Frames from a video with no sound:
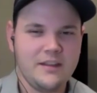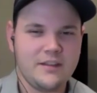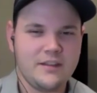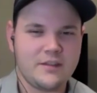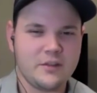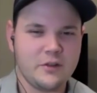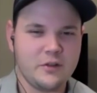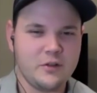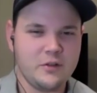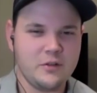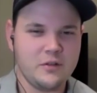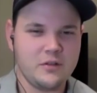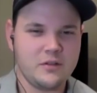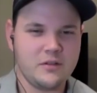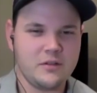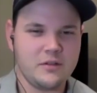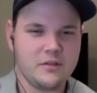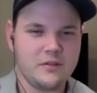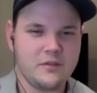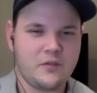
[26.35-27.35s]

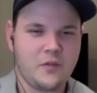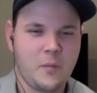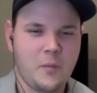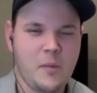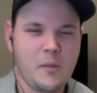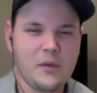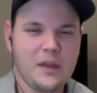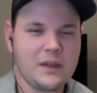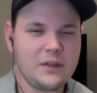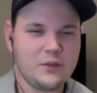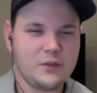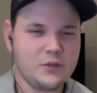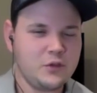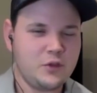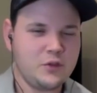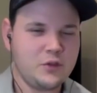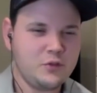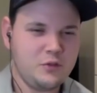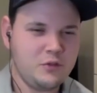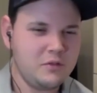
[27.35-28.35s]
So for people that don't,
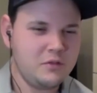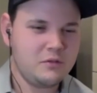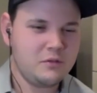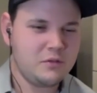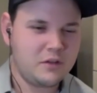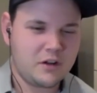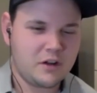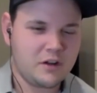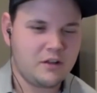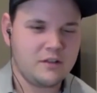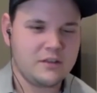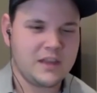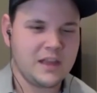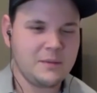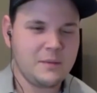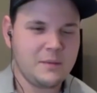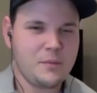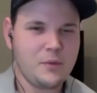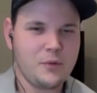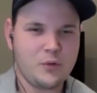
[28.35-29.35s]
don't know you at all,
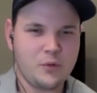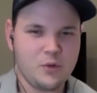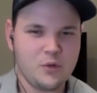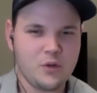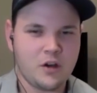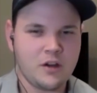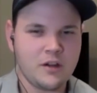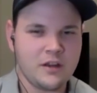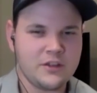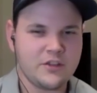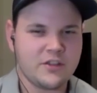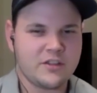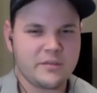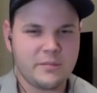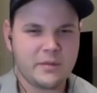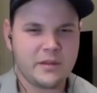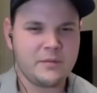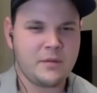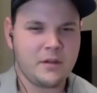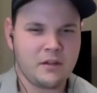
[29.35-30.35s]
tell people who you are and just
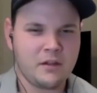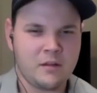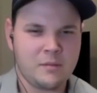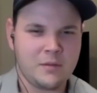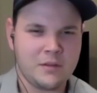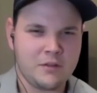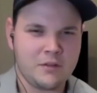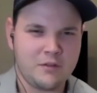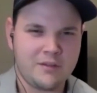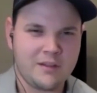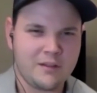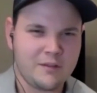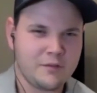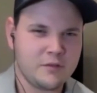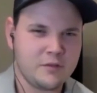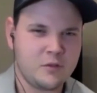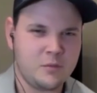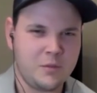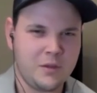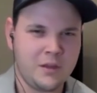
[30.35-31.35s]
a bit of background about
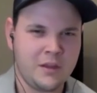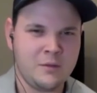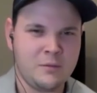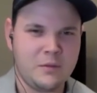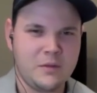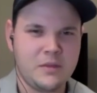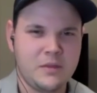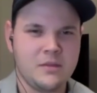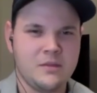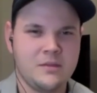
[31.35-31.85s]
yourself to begin